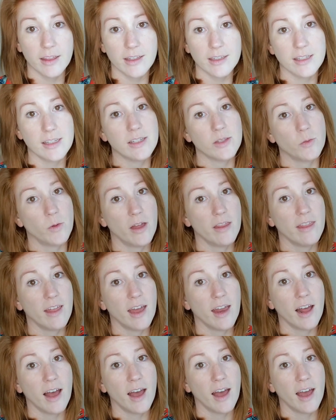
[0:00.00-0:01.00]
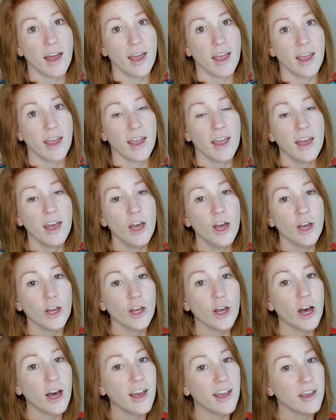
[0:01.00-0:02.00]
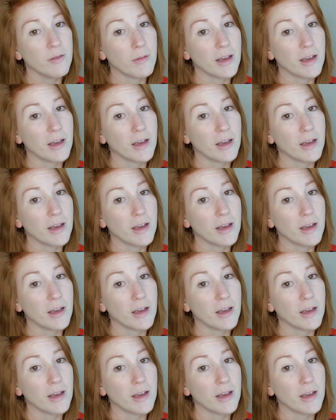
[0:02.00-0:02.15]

This is one that I got in